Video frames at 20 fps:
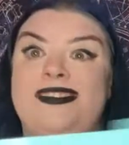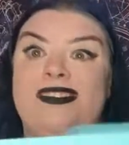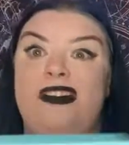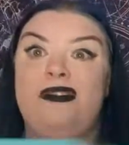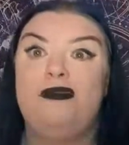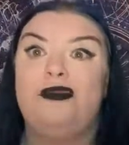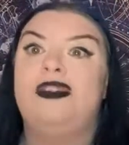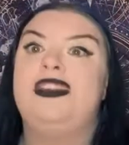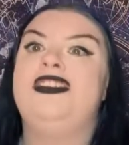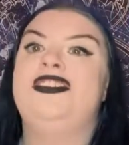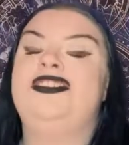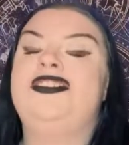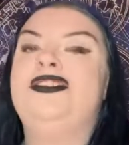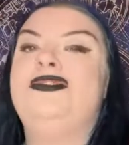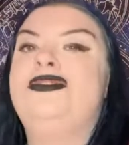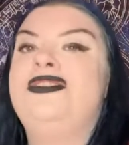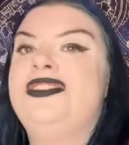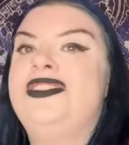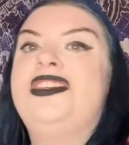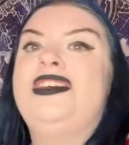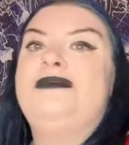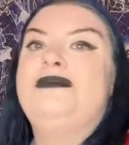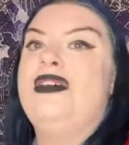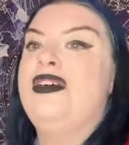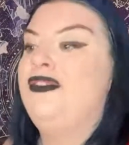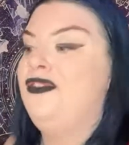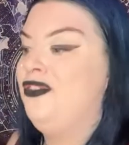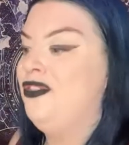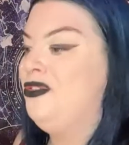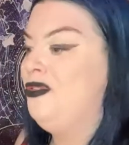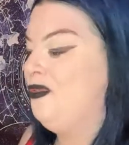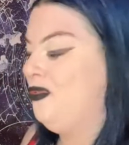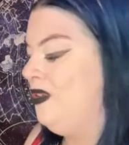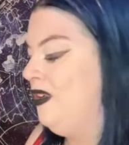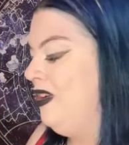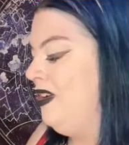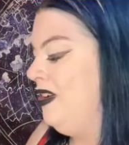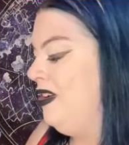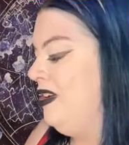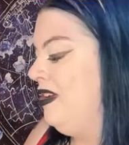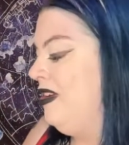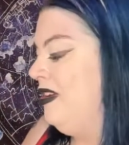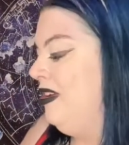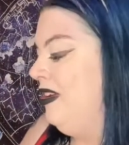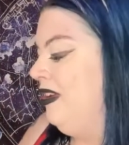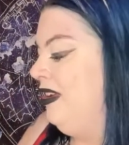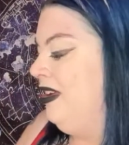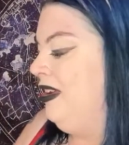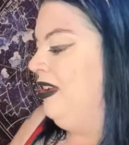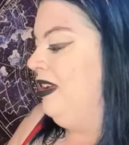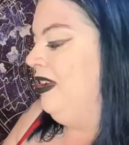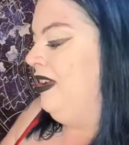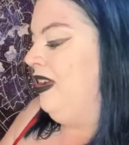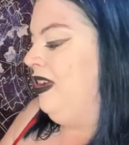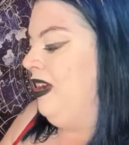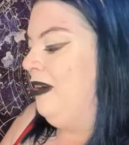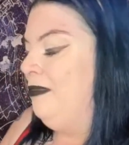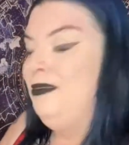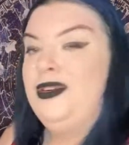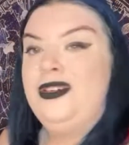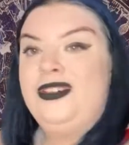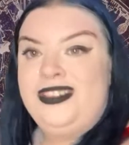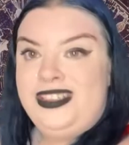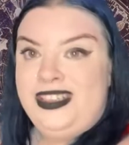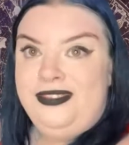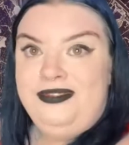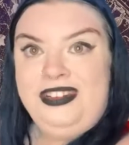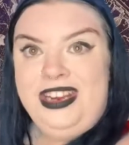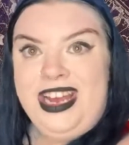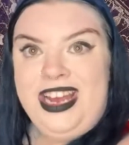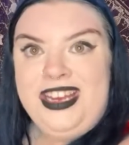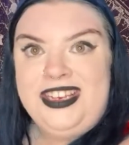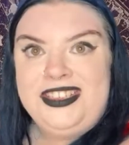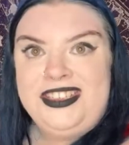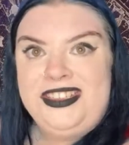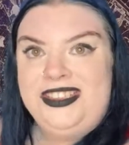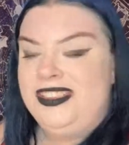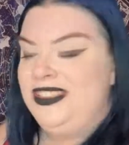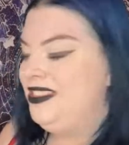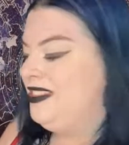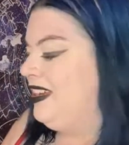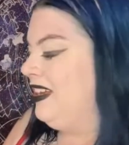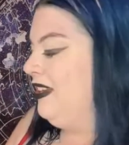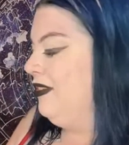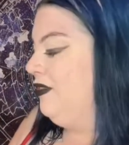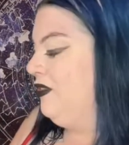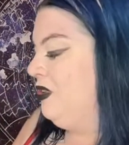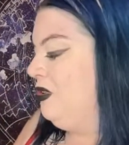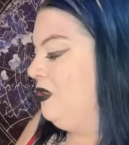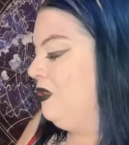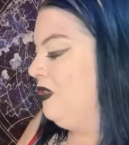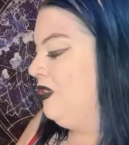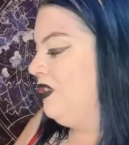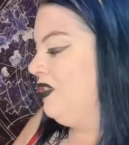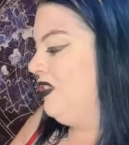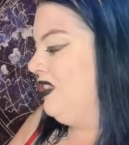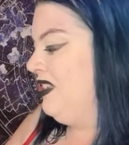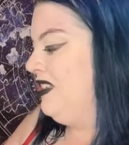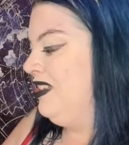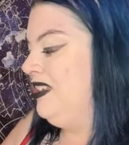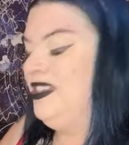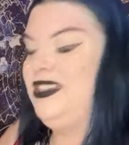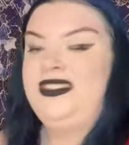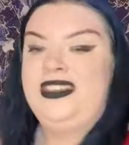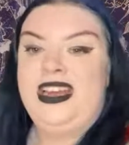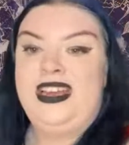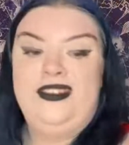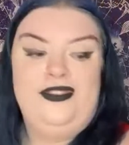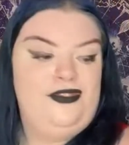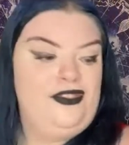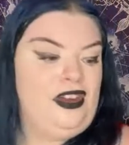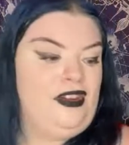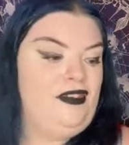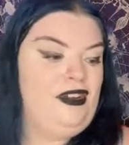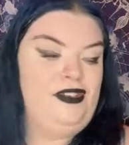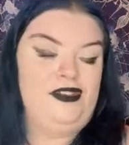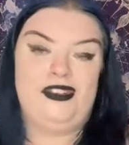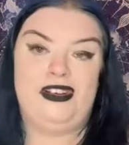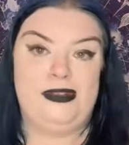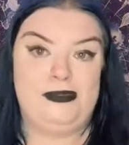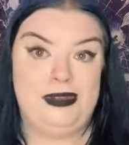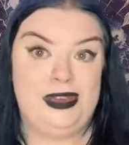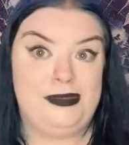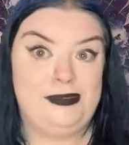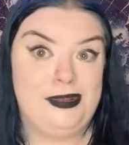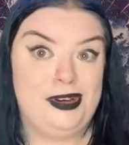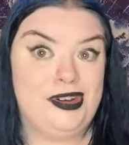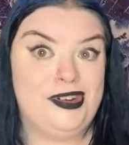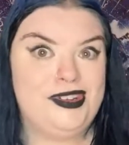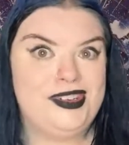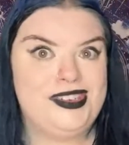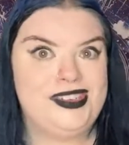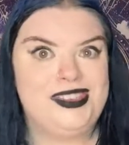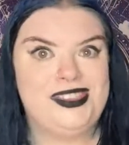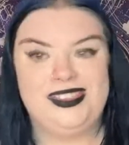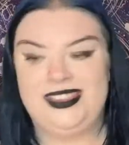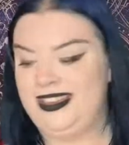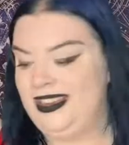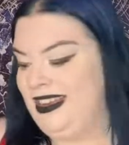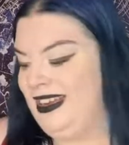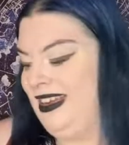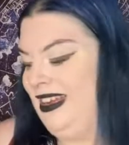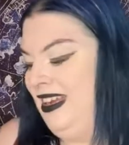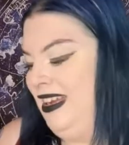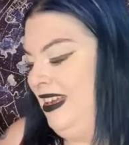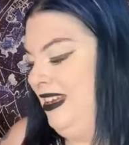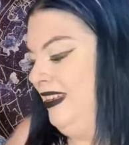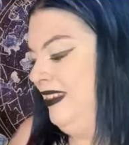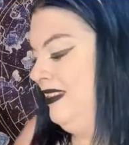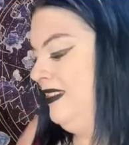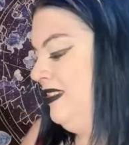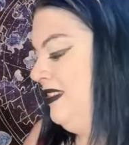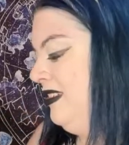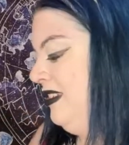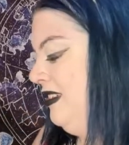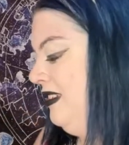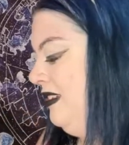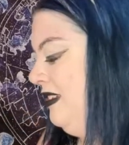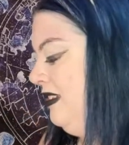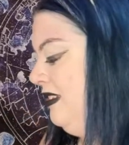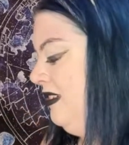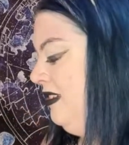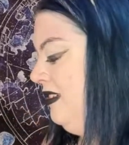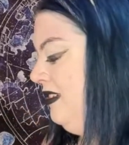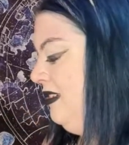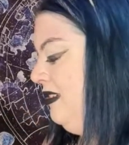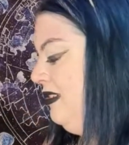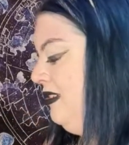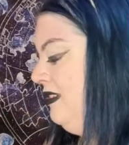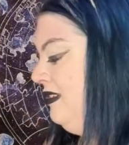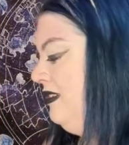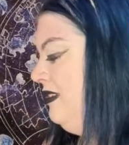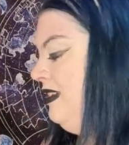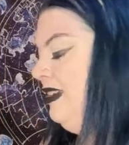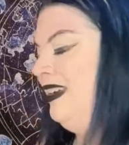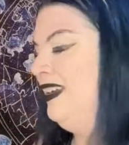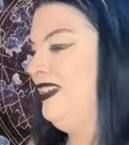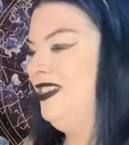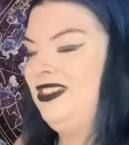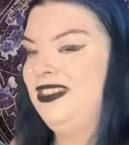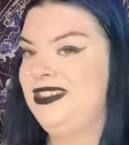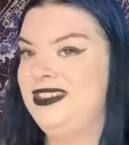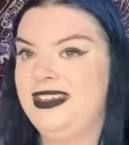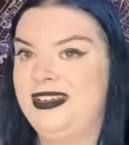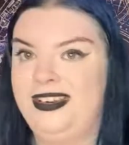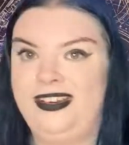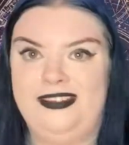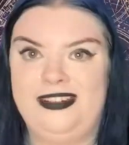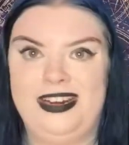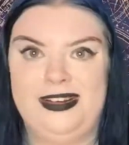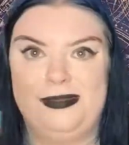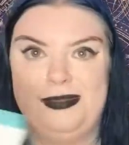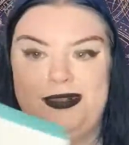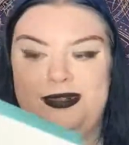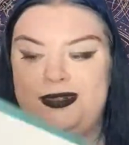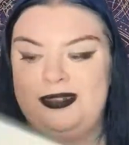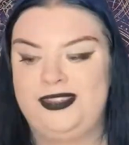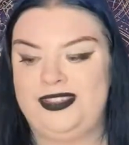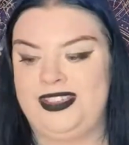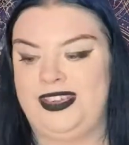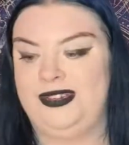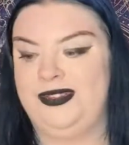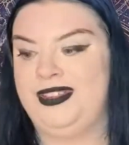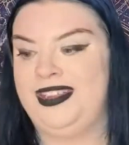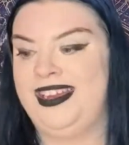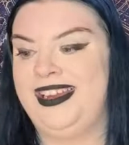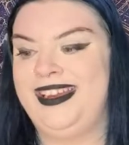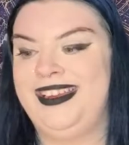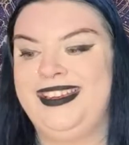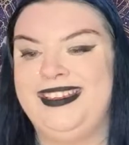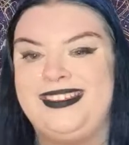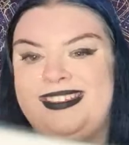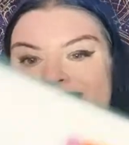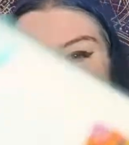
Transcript: I wanted you to see my full unboxing reactions. And of course, this is a very, very big box. And it's just incredible. So there is